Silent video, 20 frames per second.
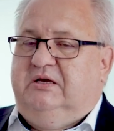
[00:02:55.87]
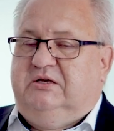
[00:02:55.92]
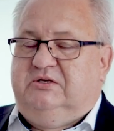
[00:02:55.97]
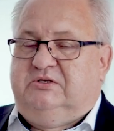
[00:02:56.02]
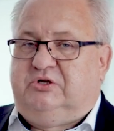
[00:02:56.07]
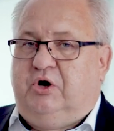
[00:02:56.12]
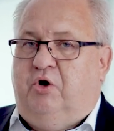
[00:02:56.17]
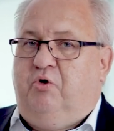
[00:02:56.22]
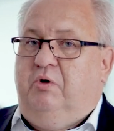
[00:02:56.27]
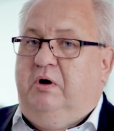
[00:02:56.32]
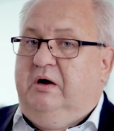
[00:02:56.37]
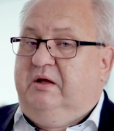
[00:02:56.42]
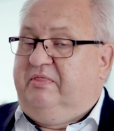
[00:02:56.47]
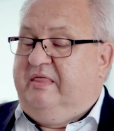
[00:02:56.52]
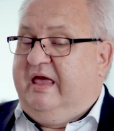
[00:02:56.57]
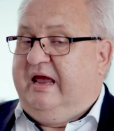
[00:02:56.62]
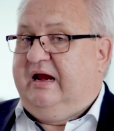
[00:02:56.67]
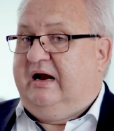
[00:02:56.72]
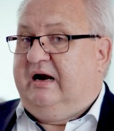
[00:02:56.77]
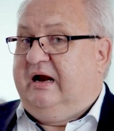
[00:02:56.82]
So
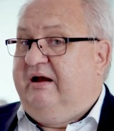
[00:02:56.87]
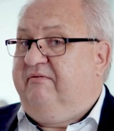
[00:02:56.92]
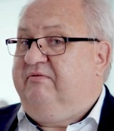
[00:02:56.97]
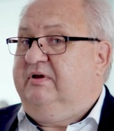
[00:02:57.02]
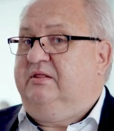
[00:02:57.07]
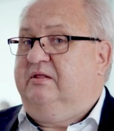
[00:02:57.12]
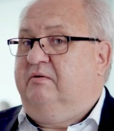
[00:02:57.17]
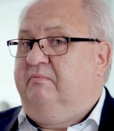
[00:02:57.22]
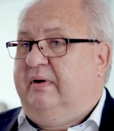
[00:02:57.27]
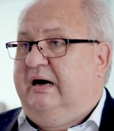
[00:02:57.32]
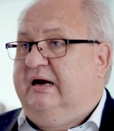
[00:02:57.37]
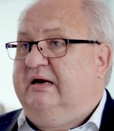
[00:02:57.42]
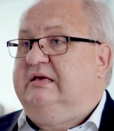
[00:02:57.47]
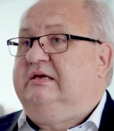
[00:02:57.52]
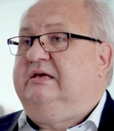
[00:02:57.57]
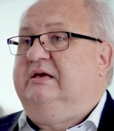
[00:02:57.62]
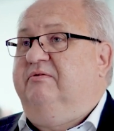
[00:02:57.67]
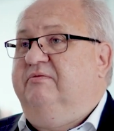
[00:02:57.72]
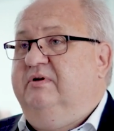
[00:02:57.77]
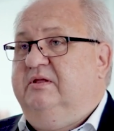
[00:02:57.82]
they are having the money,
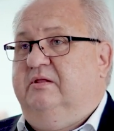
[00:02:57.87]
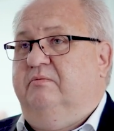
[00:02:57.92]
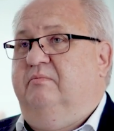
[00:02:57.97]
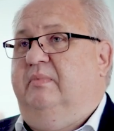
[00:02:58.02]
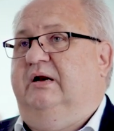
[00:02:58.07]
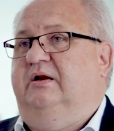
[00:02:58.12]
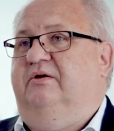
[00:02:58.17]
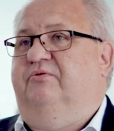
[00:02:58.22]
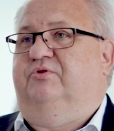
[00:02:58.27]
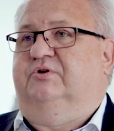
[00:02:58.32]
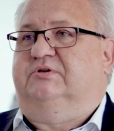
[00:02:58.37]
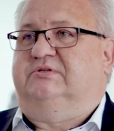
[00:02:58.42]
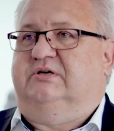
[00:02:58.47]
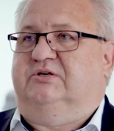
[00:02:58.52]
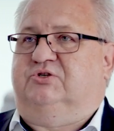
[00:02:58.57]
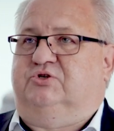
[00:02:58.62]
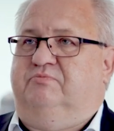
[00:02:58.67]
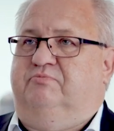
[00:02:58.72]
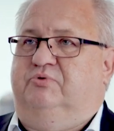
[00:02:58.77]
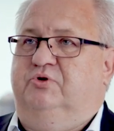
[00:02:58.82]
giving the money for
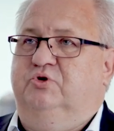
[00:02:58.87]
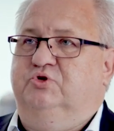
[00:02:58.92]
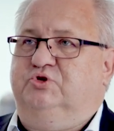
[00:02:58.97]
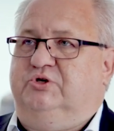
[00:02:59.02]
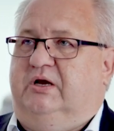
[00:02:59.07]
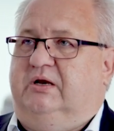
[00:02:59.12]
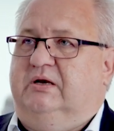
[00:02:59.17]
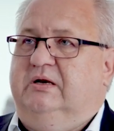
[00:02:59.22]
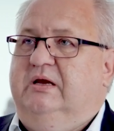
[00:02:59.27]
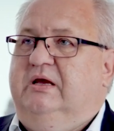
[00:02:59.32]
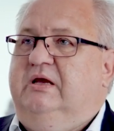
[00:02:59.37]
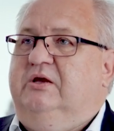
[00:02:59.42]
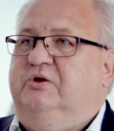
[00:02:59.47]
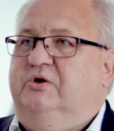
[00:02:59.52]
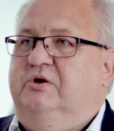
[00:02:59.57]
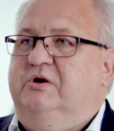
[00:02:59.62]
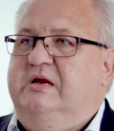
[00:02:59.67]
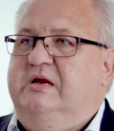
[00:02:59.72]
such a project. You